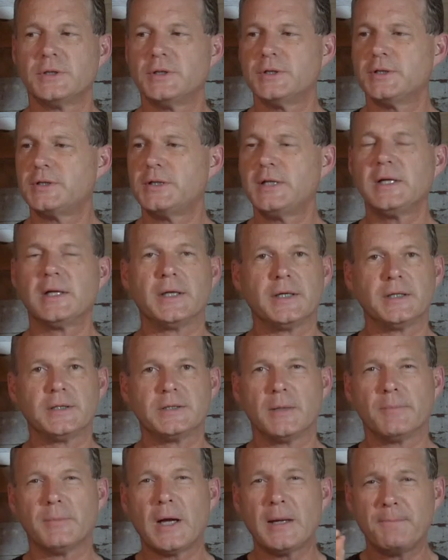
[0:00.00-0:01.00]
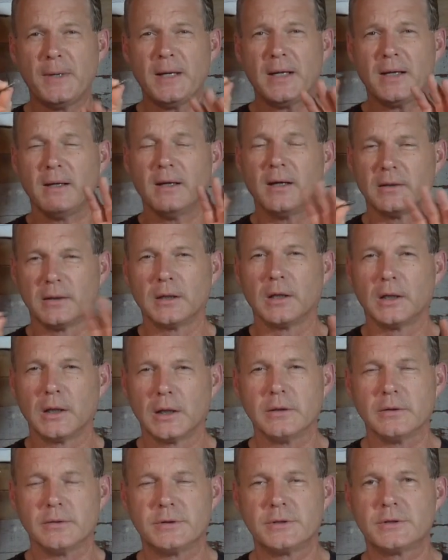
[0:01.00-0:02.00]
and ceilings that might be a little
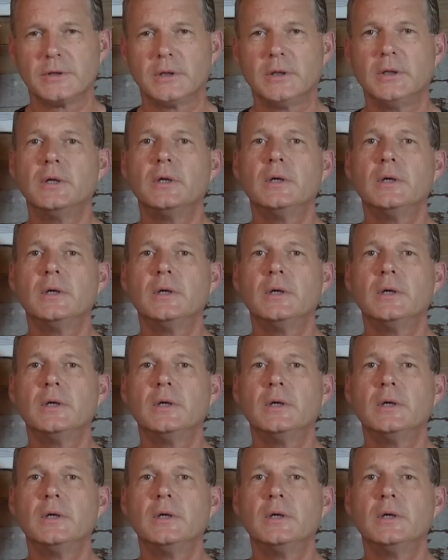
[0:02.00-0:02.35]
loose